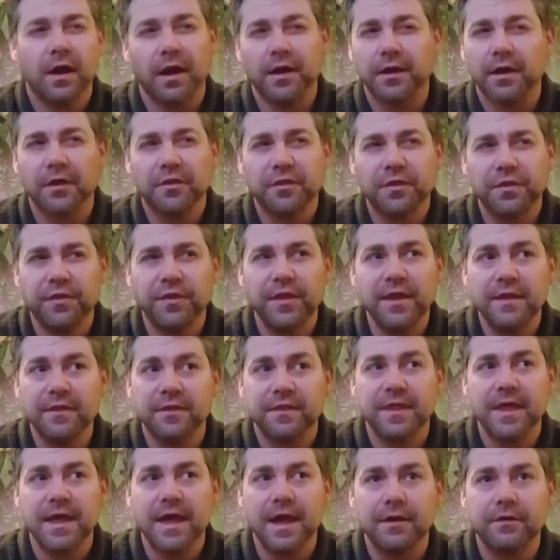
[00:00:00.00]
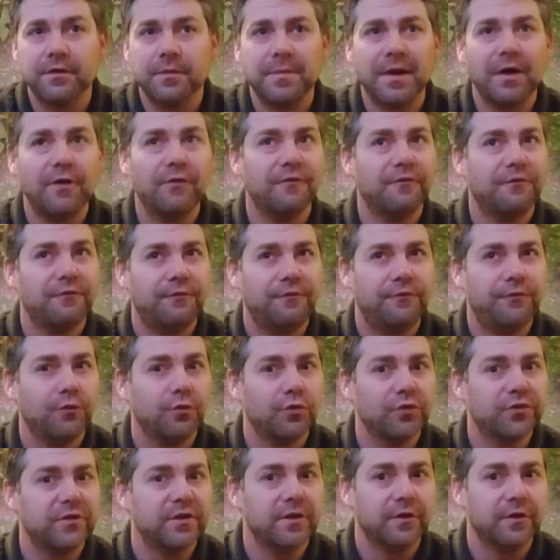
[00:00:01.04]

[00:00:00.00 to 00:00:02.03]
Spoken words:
and I think they're about £40 or